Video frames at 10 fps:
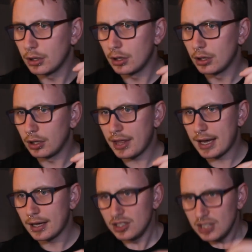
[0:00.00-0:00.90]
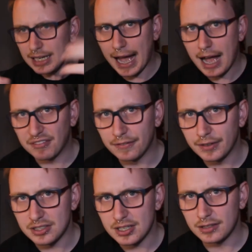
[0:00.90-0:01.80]
They're nearly half of
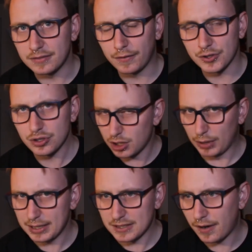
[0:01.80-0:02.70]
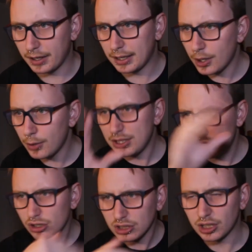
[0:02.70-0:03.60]
executive officers, so that's fine, and only
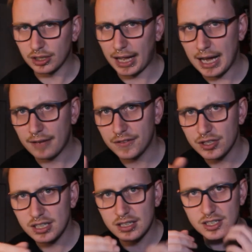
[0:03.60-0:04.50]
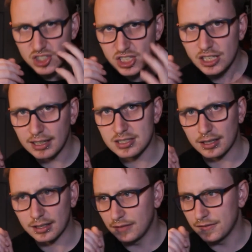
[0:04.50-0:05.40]
just under half of the senior
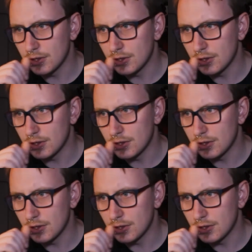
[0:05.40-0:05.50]
executives.